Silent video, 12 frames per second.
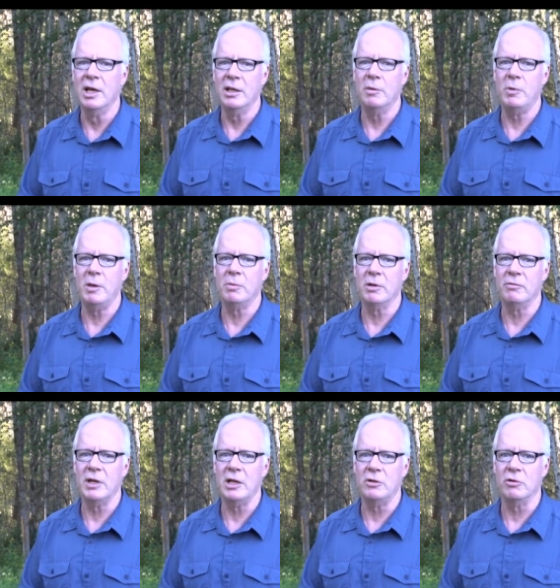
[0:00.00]
the people of
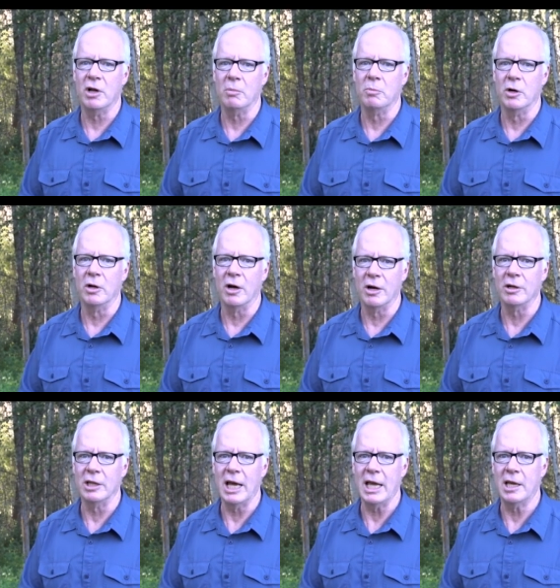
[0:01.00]
Nature Alberta are
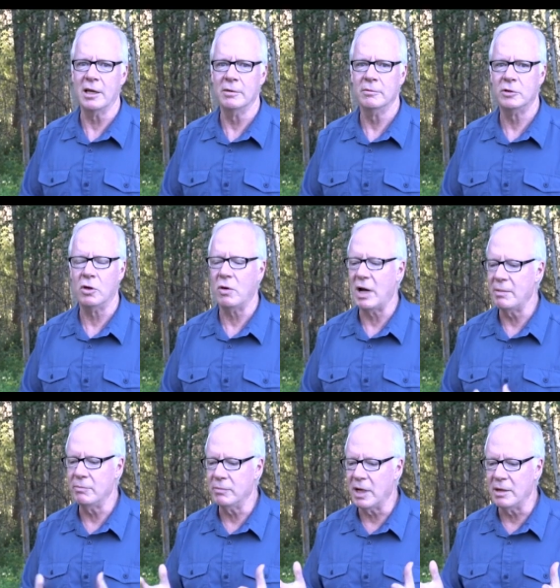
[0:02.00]
like. So
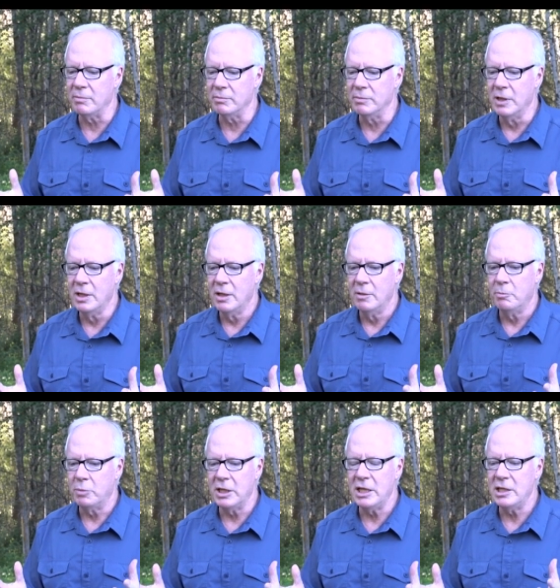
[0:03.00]
I'm
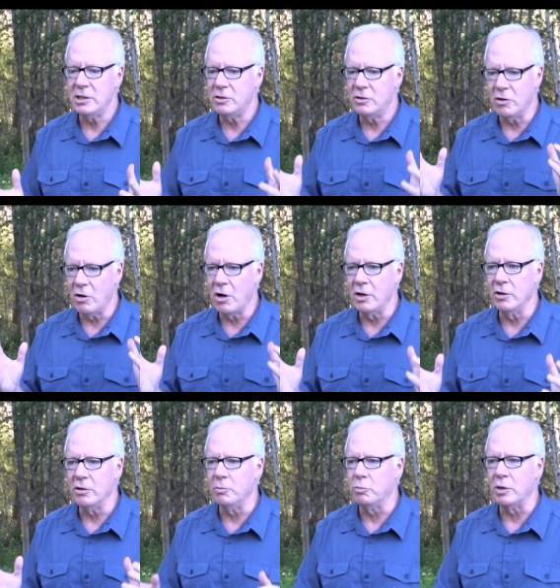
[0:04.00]
pleased,
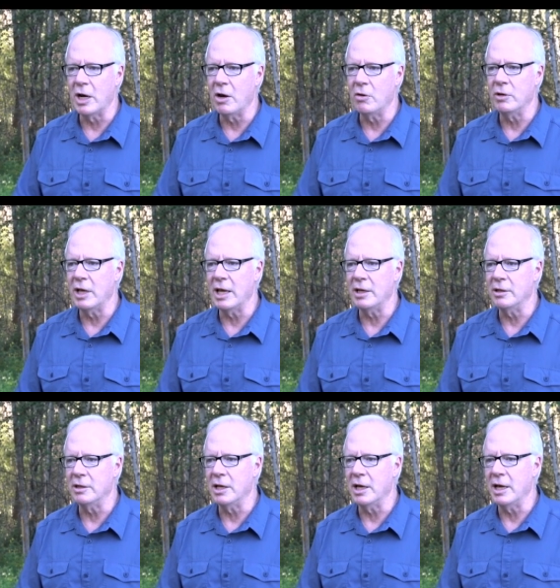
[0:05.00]
honored, proud,
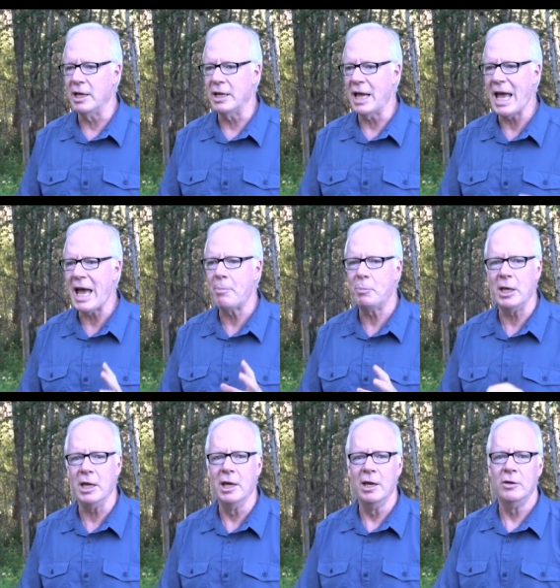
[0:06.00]
and
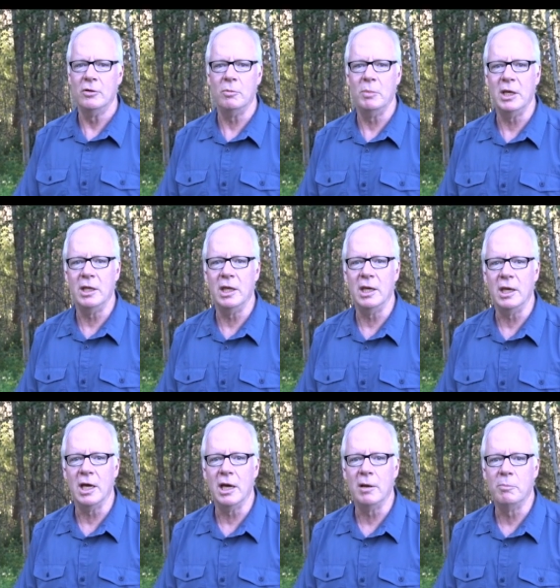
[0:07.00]
happy to be
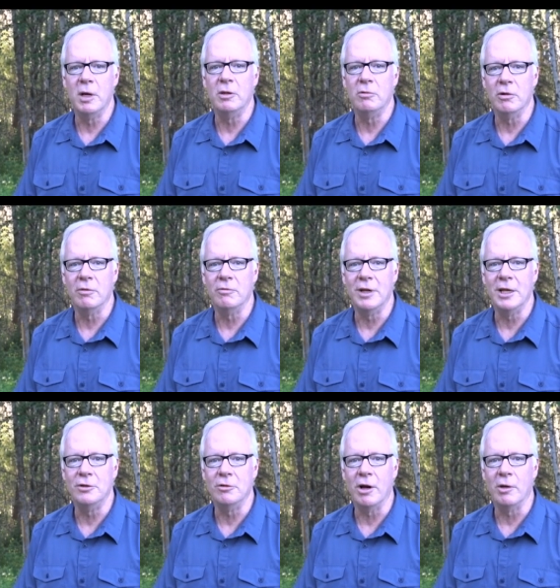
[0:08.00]
the patron of
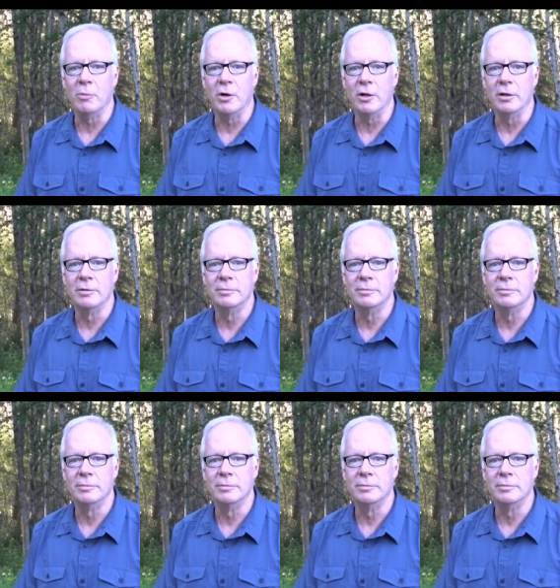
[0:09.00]
Nature Alberta.